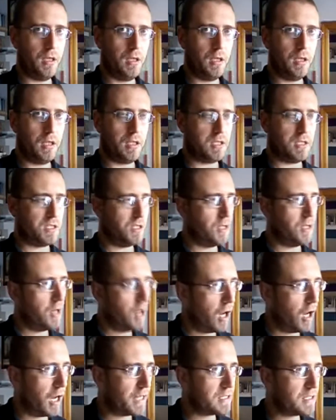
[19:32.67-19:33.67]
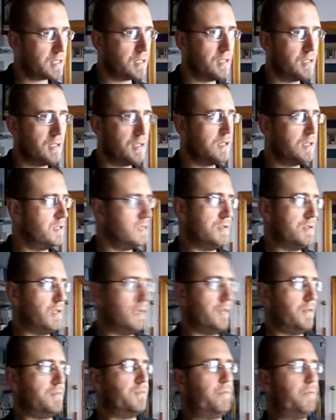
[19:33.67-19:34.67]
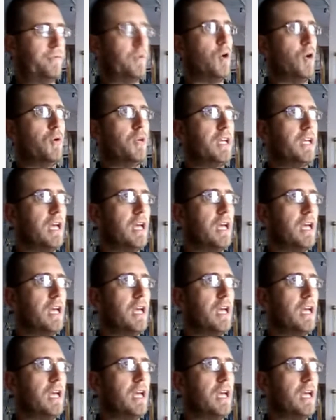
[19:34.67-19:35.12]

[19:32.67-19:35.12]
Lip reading: It is not a floating